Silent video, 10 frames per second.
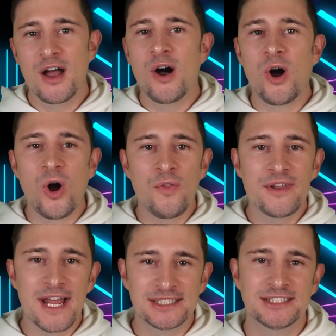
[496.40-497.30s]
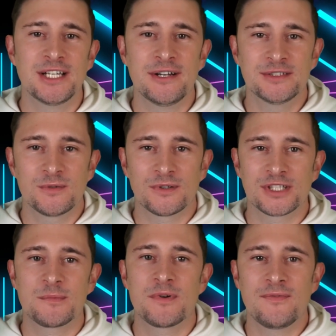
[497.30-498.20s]
All the necessary tools
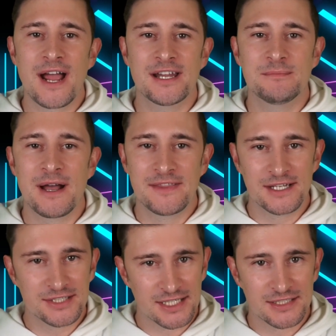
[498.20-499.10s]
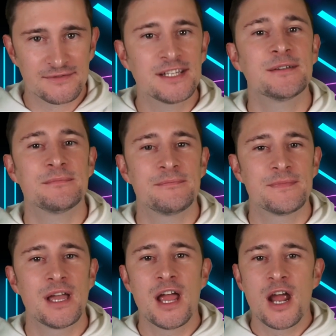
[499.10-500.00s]
are provided by the Injective team.
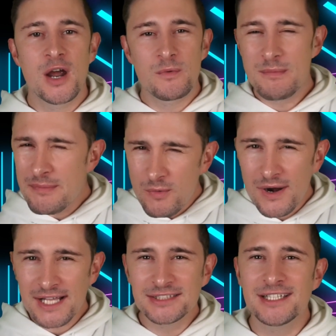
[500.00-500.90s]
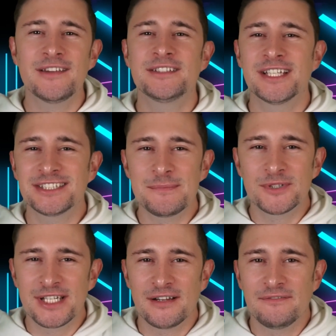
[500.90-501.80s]
Remember when I said that
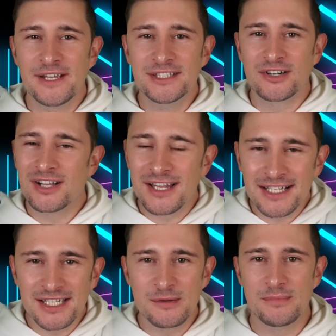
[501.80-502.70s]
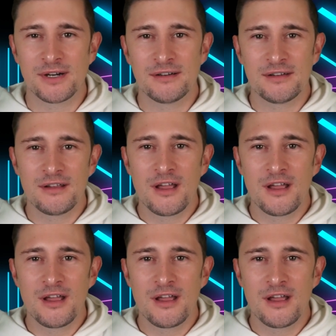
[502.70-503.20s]
60% of fees are collected and burned?